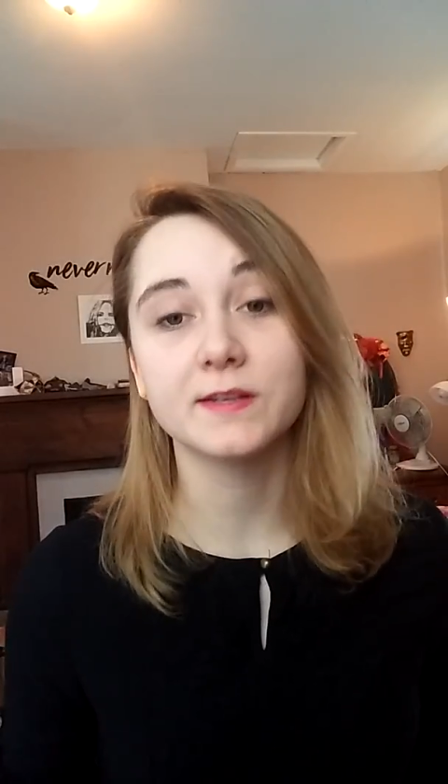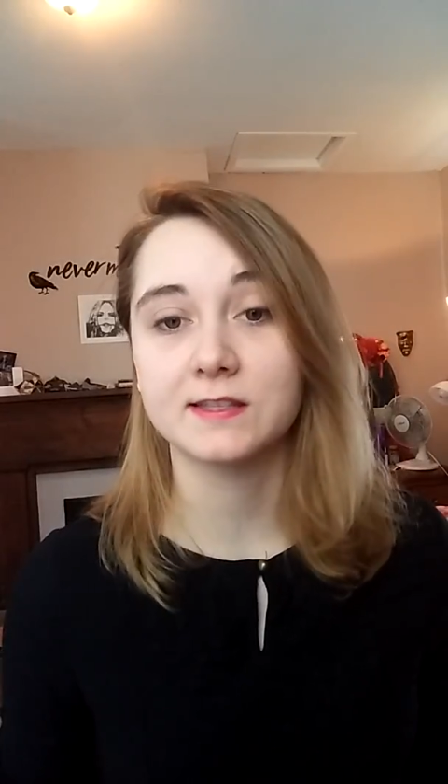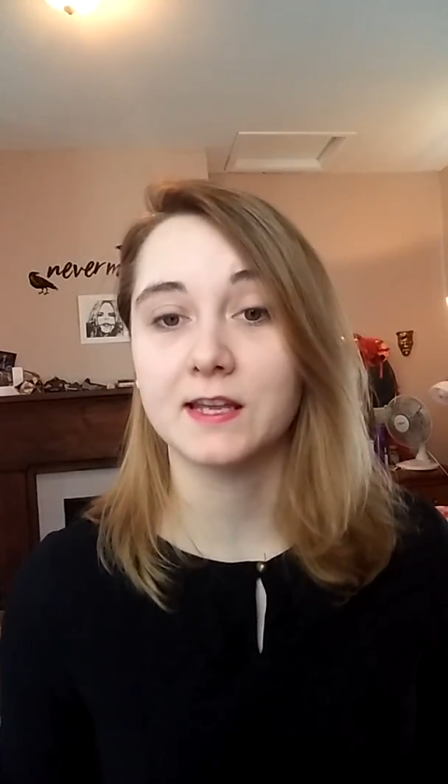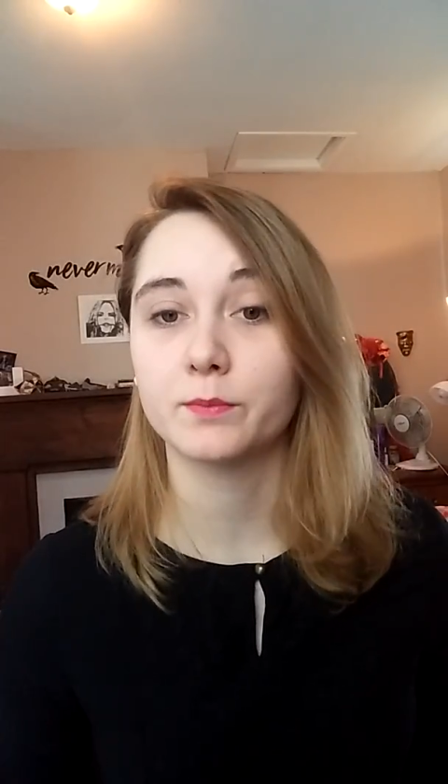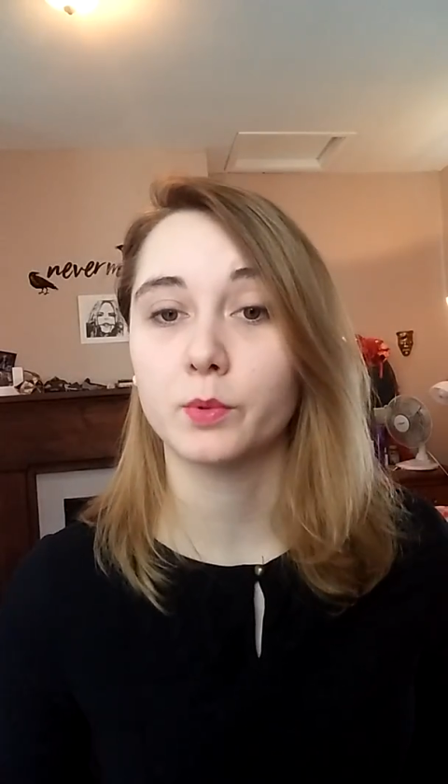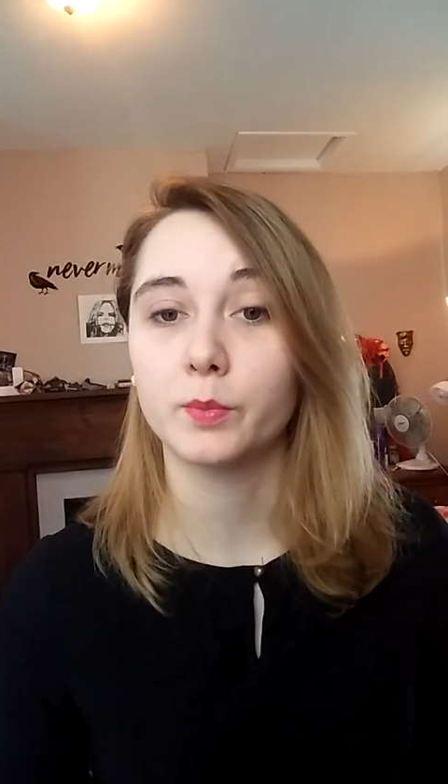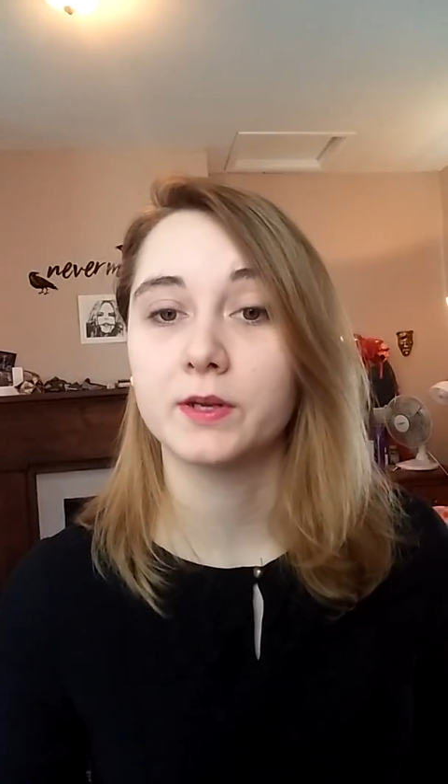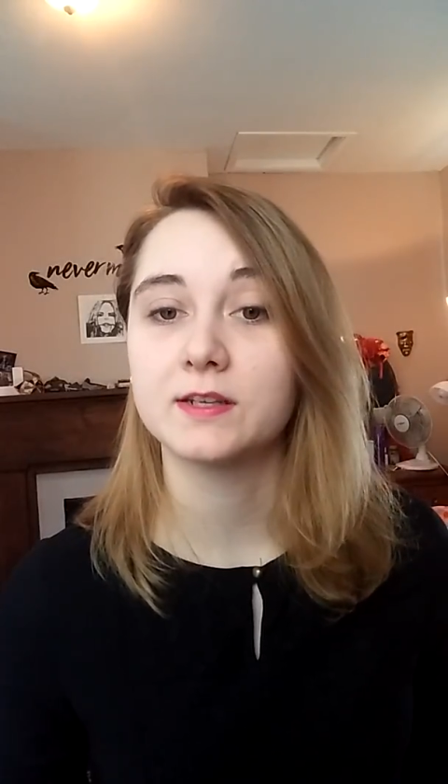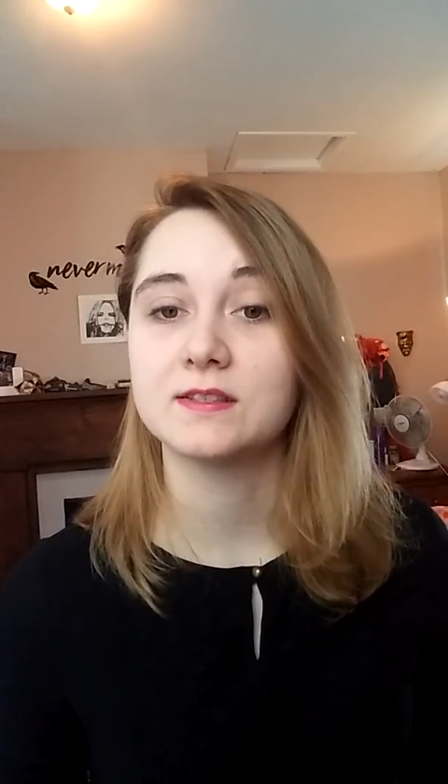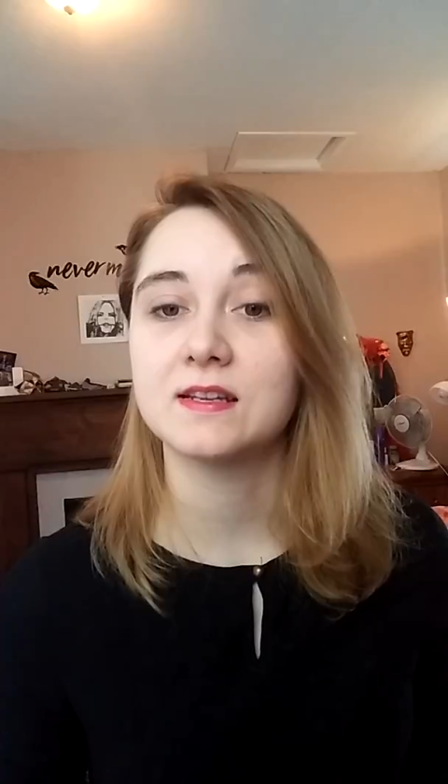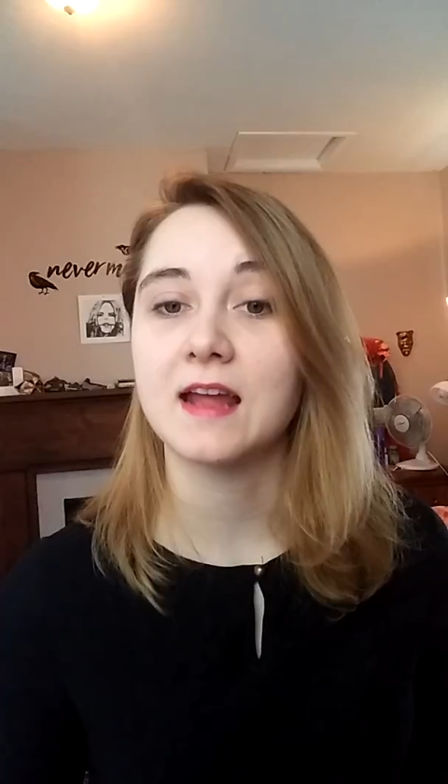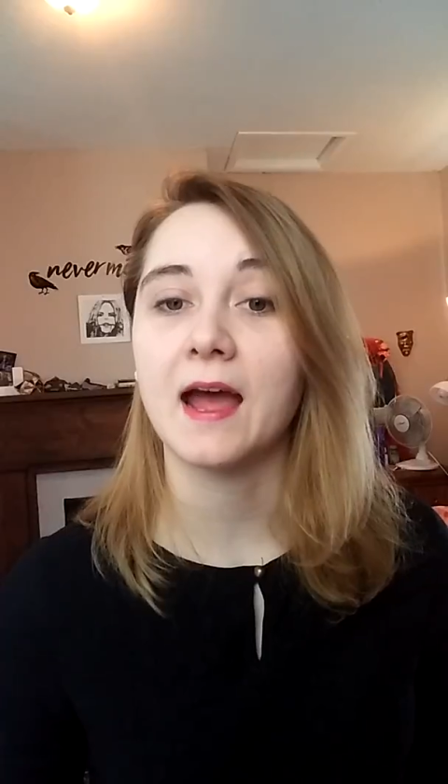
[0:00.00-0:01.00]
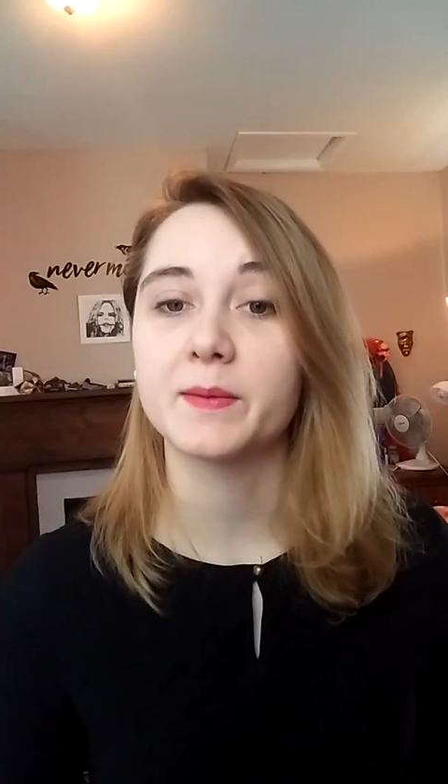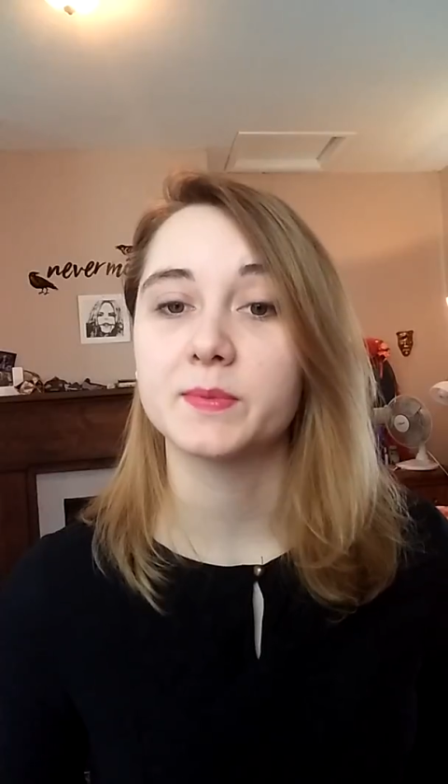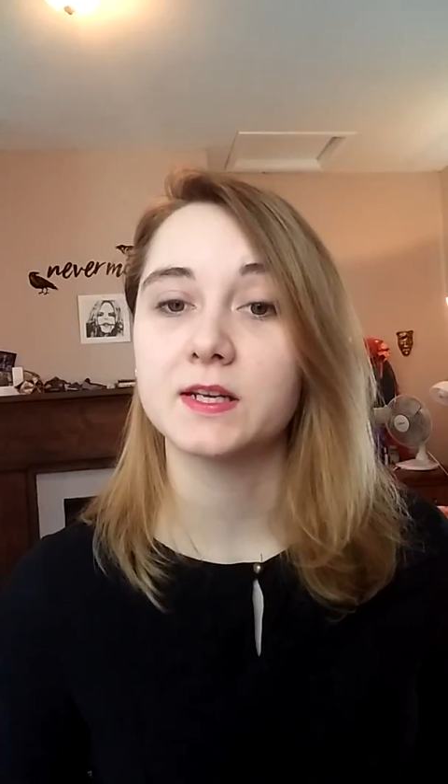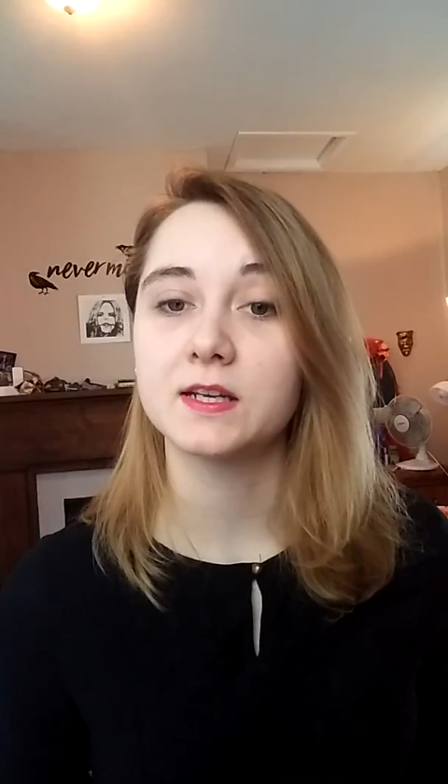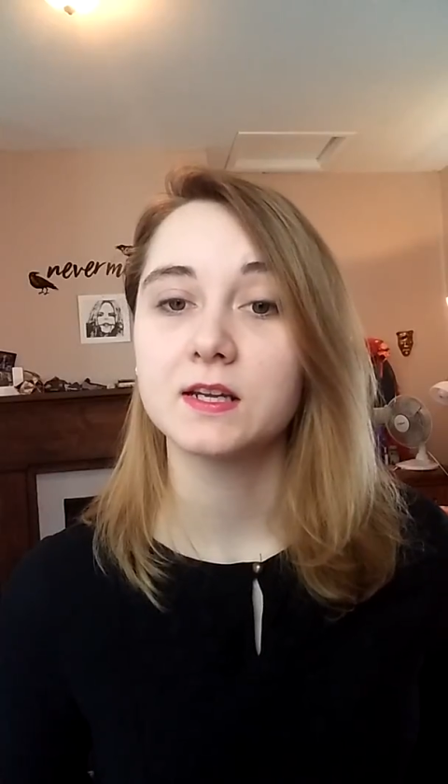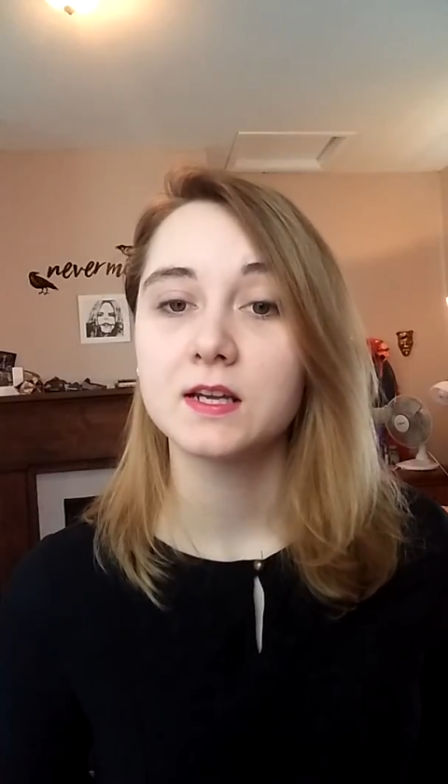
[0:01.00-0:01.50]
example, but it did
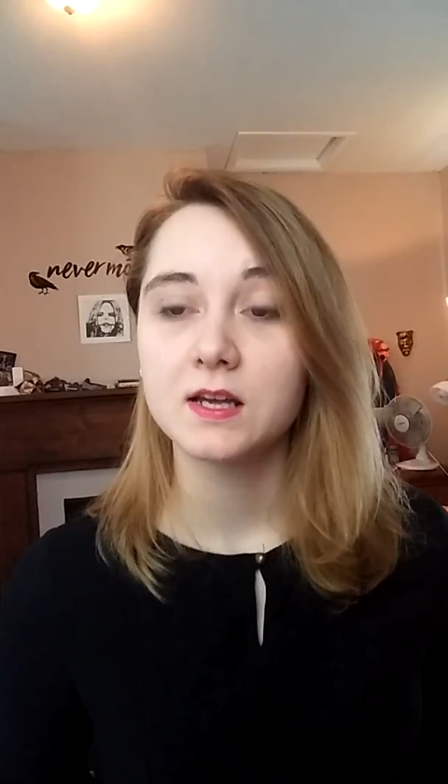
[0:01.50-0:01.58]
happen.